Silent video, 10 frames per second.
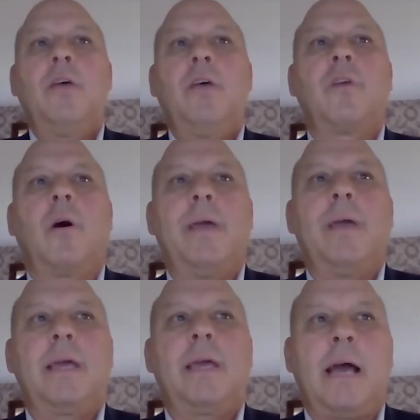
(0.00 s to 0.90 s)
So
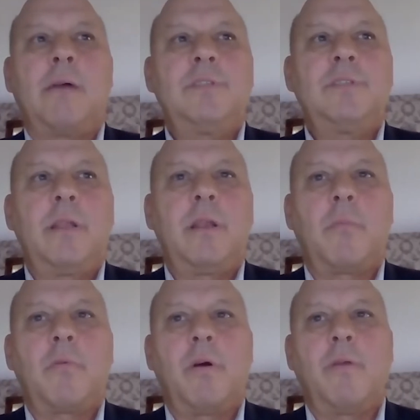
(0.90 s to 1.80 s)
it counts the
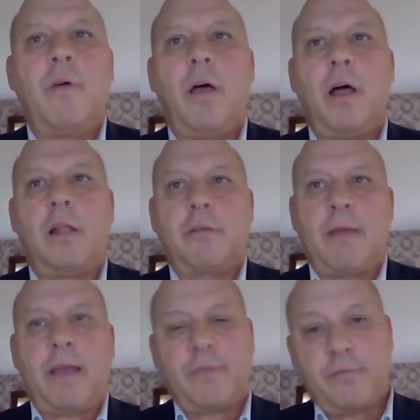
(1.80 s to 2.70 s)
number of
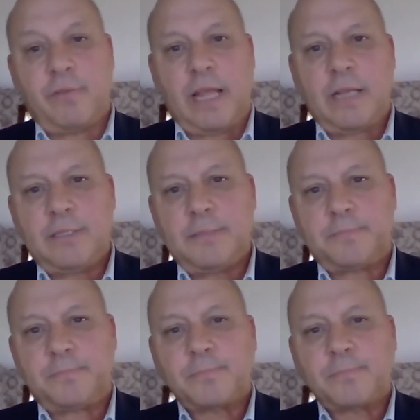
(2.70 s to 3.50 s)
holographic flecks.